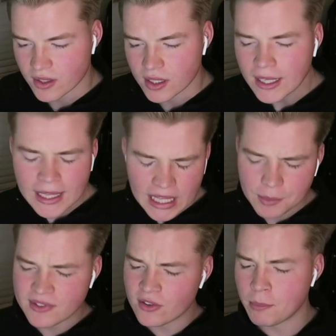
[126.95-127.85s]
And he
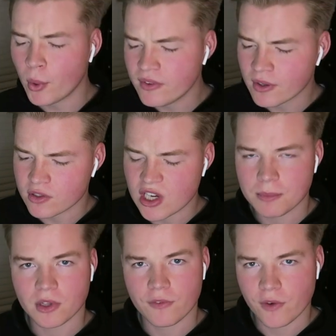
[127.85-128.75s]
was disappointing at
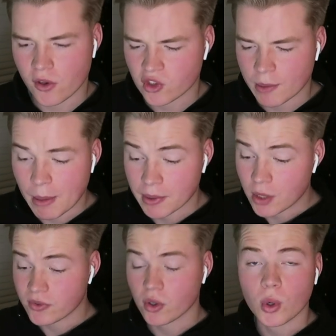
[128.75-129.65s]
Chepstow first time up. I
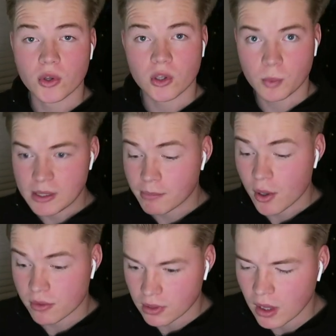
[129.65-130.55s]
know he's a horse that we both